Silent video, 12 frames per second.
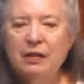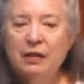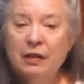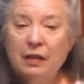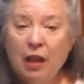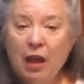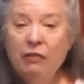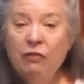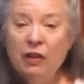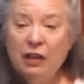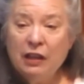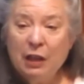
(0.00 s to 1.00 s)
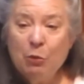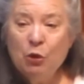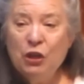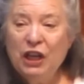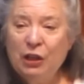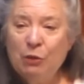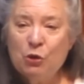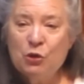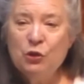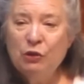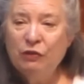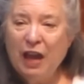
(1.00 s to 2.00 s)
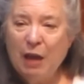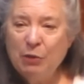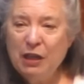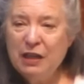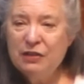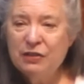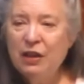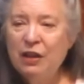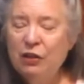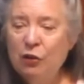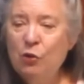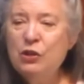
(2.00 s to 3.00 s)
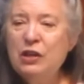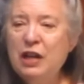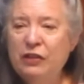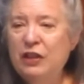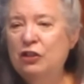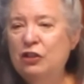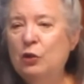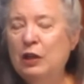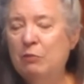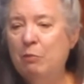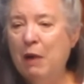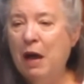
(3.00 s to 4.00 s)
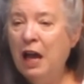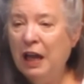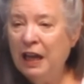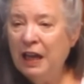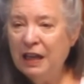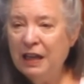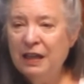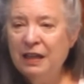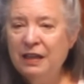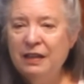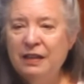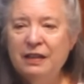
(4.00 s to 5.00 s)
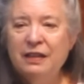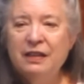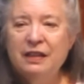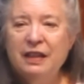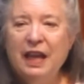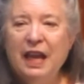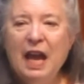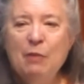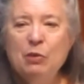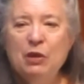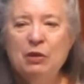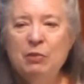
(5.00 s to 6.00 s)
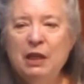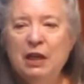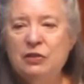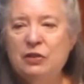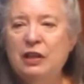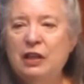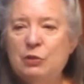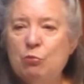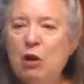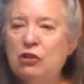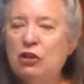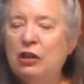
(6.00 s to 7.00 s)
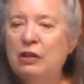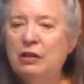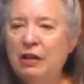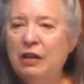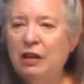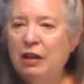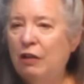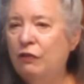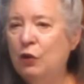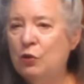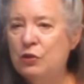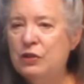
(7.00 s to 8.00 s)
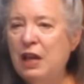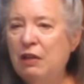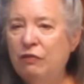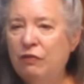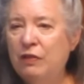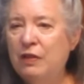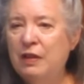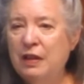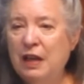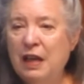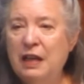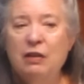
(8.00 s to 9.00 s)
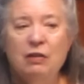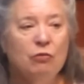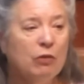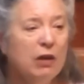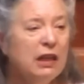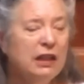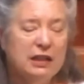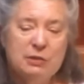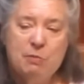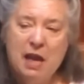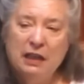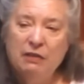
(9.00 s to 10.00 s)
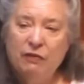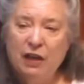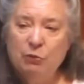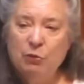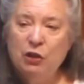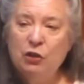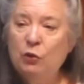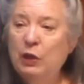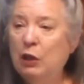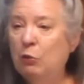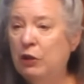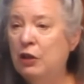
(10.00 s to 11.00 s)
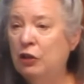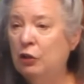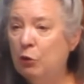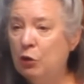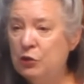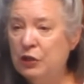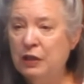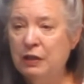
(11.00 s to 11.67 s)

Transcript: Life, liberty, and the pursuit of happiness, those are not things you can buy. They happen because of the expression of yourself. And it really gets magnified when you're doing it with another person.